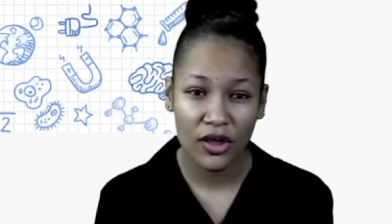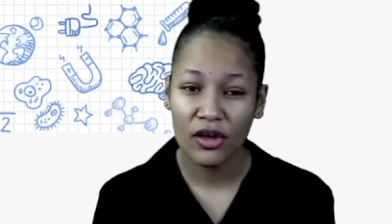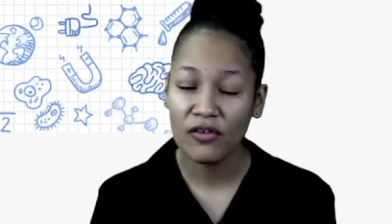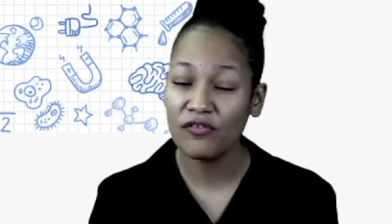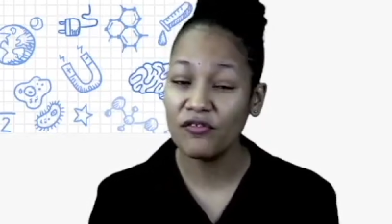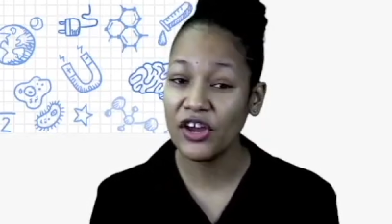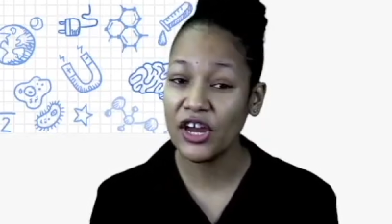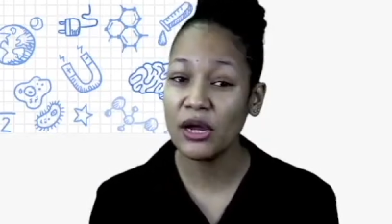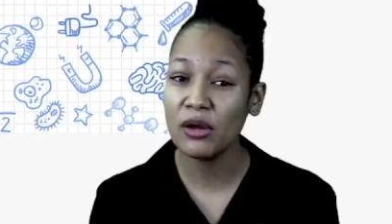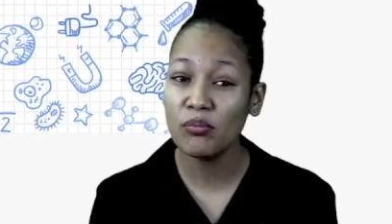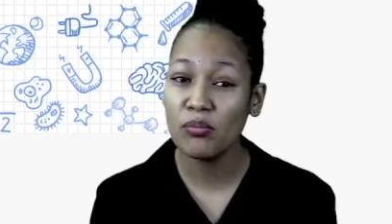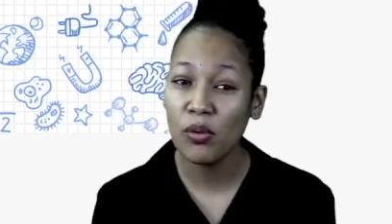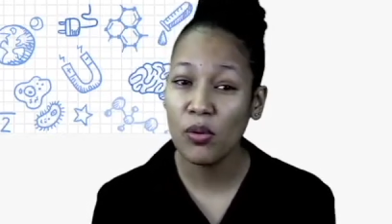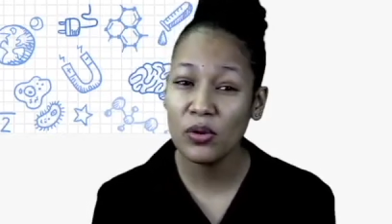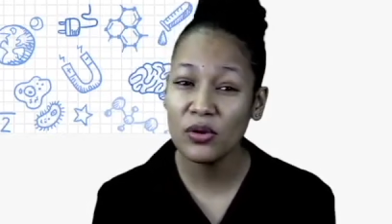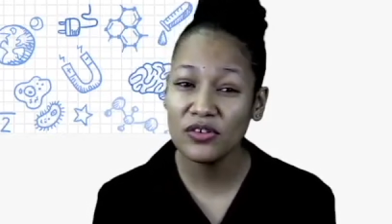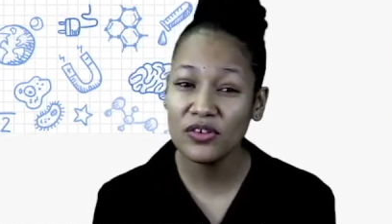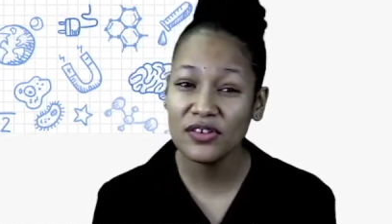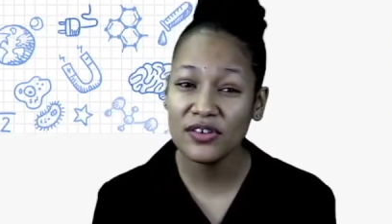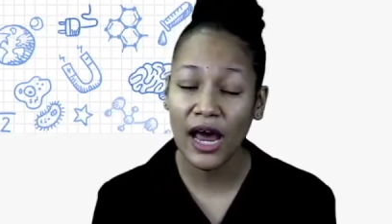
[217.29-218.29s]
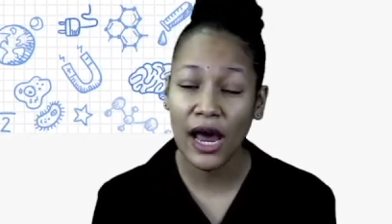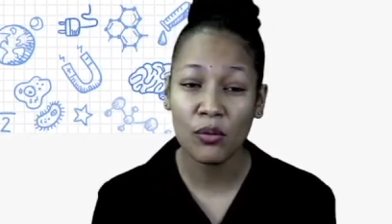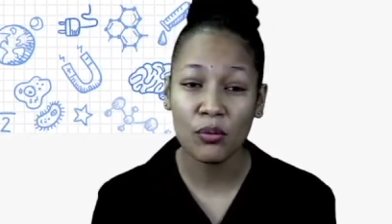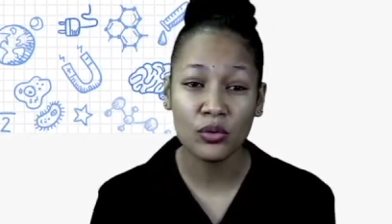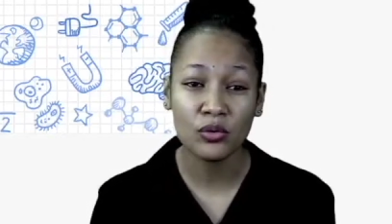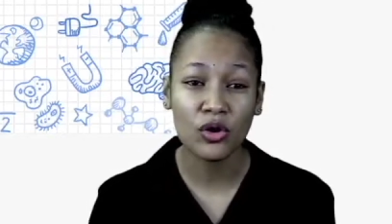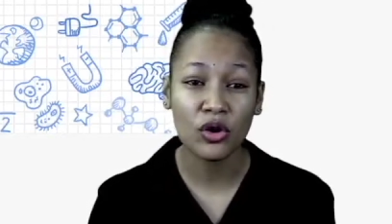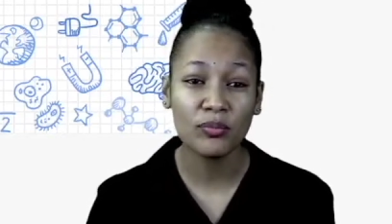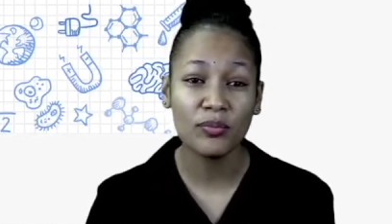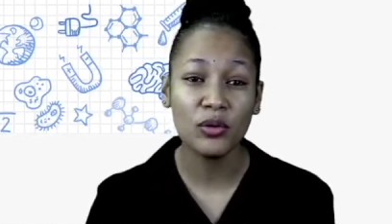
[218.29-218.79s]
Very important, I will
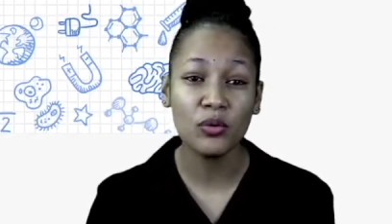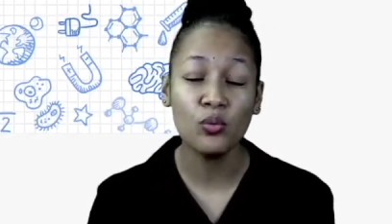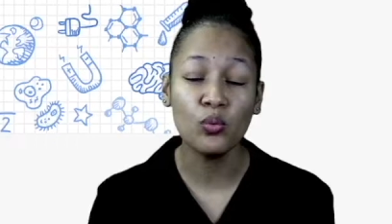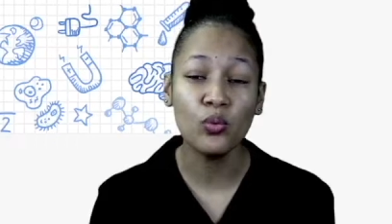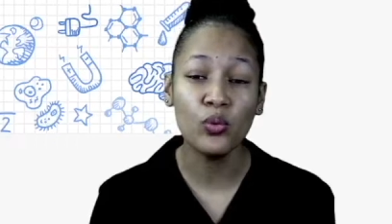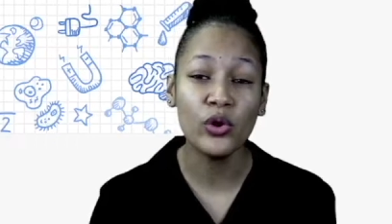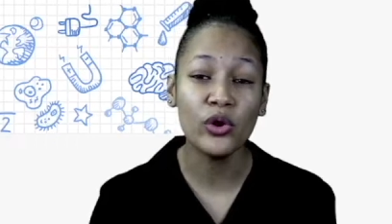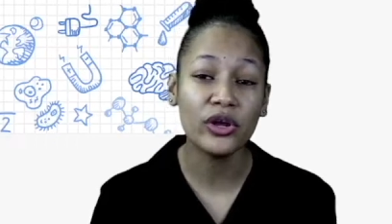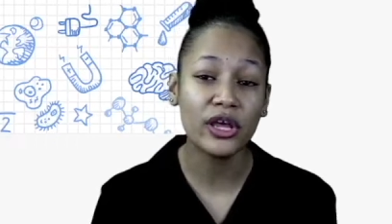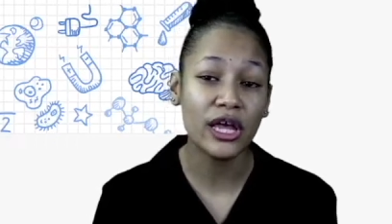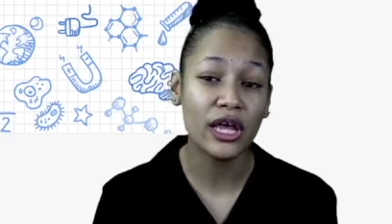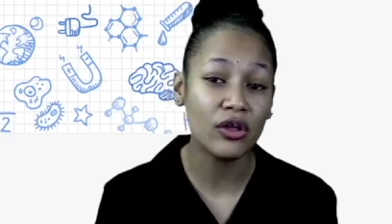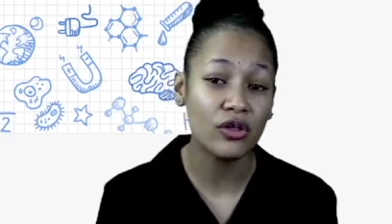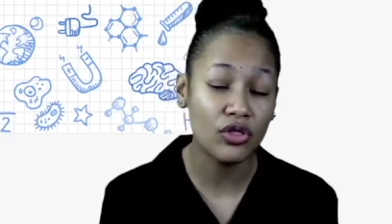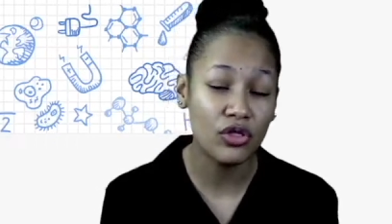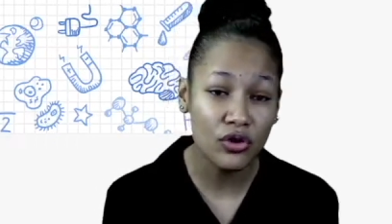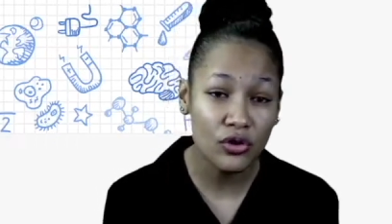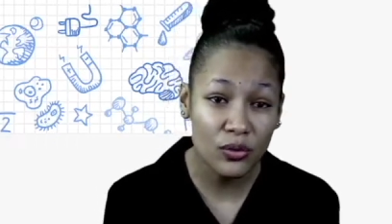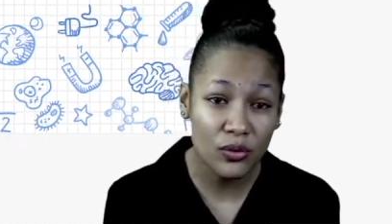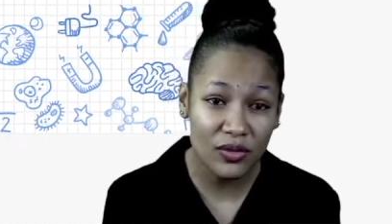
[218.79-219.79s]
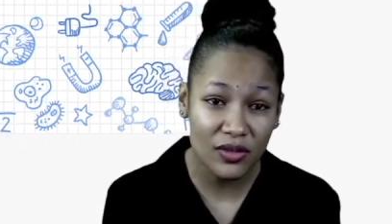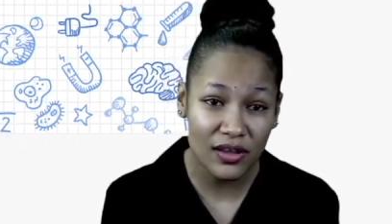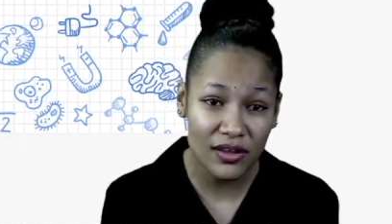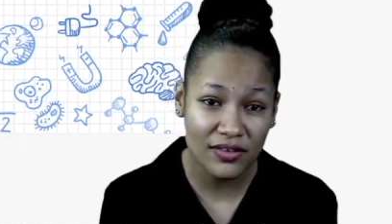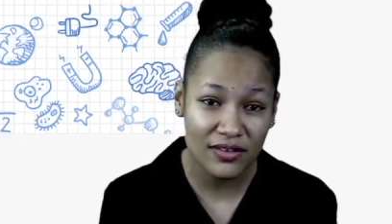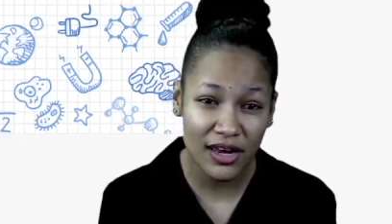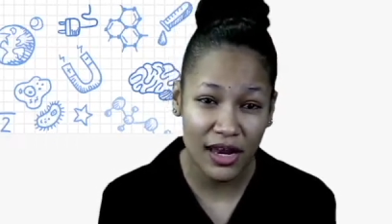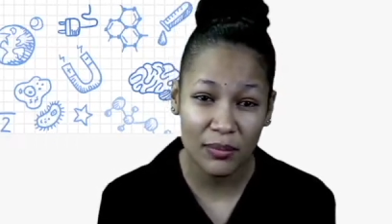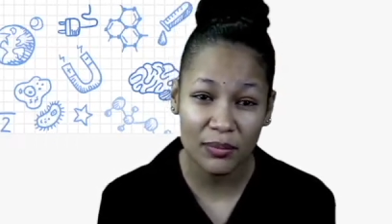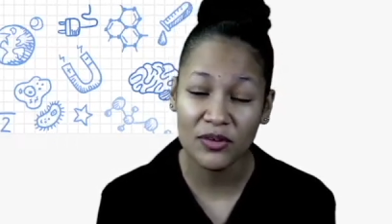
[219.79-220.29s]
not be working through these
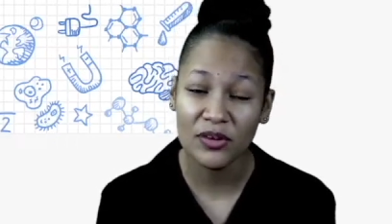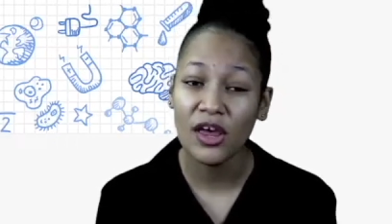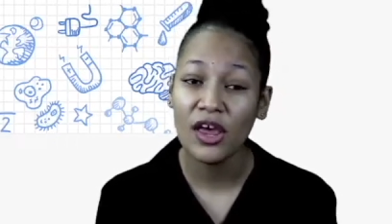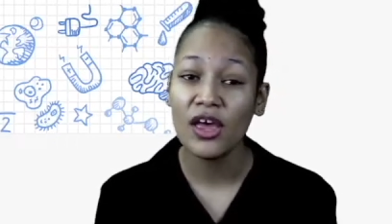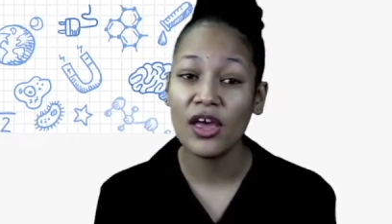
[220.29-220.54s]
steps.